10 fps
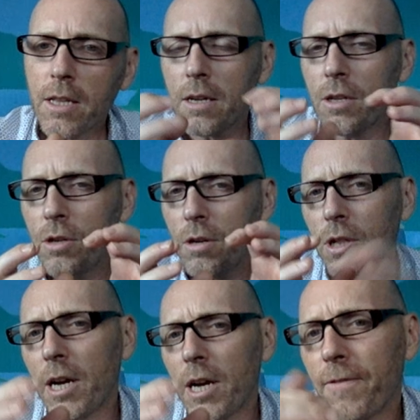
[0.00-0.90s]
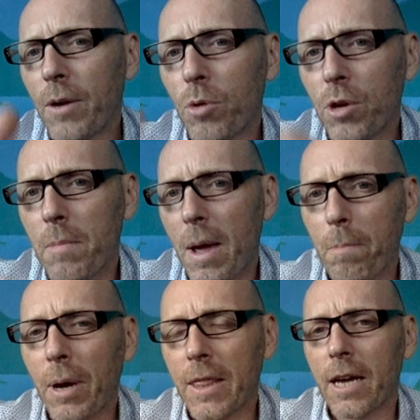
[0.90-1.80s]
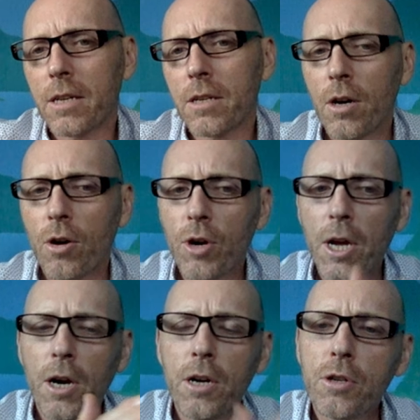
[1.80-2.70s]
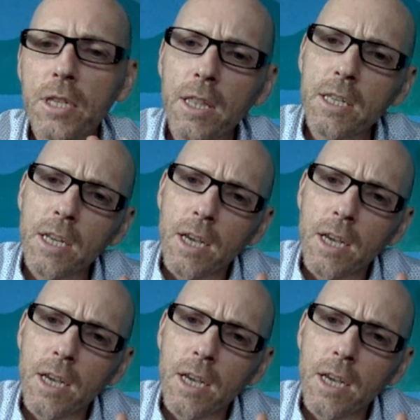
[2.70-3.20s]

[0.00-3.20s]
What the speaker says: Can you clarify what you meant by that? Or I heard you say this.